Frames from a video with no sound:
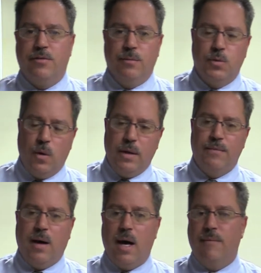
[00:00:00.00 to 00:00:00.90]
from
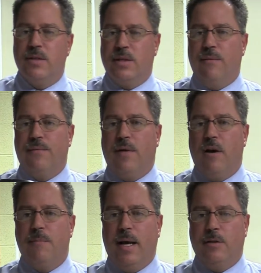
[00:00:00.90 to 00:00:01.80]
25 to
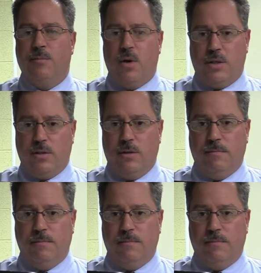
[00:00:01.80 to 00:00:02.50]
75 pounds pressure.